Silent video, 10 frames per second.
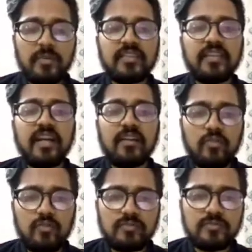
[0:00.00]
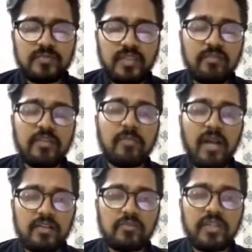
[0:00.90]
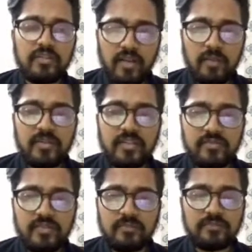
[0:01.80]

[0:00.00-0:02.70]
and they have to give it back to the environment as well,